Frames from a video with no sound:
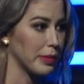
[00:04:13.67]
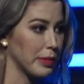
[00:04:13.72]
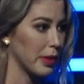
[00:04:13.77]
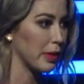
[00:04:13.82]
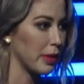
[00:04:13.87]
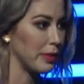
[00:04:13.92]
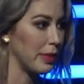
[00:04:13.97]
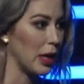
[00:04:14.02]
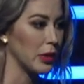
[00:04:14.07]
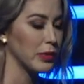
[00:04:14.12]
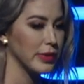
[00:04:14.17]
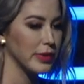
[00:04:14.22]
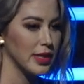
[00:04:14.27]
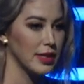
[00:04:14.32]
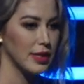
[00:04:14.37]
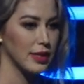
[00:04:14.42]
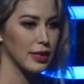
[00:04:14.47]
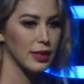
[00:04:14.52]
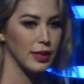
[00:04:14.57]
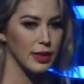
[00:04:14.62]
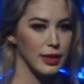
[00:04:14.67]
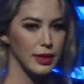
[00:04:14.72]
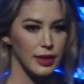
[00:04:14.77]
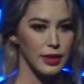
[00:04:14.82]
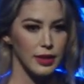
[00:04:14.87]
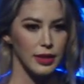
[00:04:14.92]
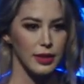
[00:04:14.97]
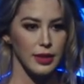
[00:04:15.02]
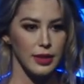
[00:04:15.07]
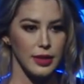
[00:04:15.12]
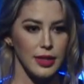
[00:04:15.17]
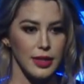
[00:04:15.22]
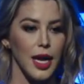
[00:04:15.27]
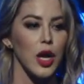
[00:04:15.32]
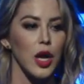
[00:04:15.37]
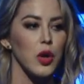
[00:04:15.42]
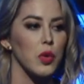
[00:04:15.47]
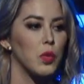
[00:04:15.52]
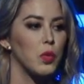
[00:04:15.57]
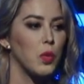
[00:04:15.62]
up to the mountains?
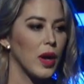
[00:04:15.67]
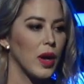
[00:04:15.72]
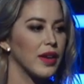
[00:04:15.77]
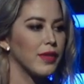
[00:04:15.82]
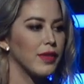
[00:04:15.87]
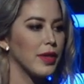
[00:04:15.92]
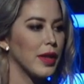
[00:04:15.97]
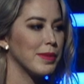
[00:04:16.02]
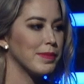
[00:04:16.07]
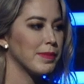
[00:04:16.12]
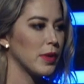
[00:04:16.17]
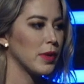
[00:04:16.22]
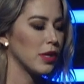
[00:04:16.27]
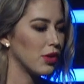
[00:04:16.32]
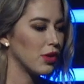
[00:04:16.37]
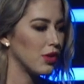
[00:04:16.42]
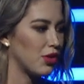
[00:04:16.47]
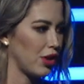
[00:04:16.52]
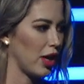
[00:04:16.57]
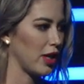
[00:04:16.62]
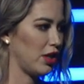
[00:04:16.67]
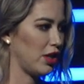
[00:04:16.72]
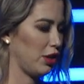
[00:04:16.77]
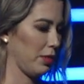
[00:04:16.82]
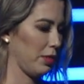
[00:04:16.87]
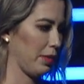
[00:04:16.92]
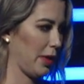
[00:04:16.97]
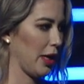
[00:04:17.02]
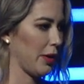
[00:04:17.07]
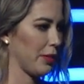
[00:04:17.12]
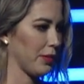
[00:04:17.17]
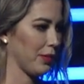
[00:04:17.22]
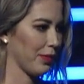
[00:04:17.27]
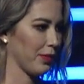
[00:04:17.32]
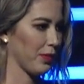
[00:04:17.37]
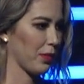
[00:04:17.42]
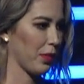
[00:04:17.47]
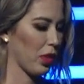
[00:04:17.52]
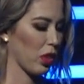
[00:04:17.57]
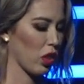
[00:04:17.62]
Not one of them judged me.
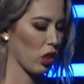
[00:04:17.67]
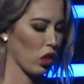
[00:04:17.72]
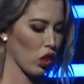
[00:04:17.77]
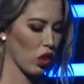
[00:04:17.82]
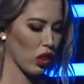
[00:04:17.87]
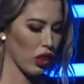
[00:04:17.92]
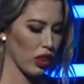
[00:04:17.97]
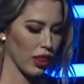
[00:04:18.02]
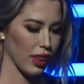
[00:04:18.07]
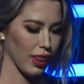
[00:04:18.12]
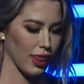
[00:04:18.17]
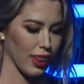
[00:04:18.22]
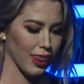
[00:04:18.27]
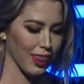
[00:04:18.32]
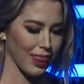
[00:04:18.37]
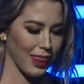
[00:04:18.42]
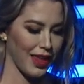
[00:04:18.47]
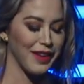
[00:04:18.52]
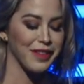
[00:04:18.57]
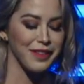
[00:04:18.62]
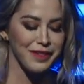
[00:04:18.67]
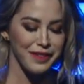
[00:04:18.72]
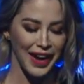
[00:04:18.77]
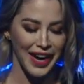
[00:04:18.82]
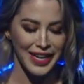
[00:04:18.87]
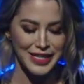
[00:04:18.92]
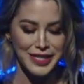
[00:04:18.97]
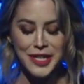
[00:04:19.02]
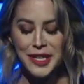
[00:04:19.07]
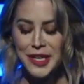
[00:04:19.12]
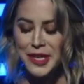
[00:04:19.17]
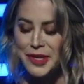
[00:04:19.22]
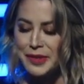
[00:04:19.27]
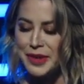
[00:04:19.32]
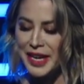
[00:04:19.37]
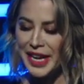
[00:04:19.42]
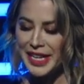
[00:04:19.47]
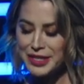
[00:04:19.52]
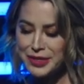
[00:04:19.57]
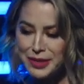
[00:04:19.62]
In fact,
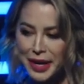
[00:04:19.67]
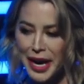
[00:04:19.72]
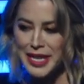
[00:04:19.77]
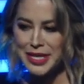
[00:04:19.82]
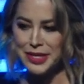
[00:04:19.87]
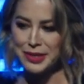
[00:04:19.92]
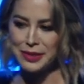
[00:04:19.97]
when I tried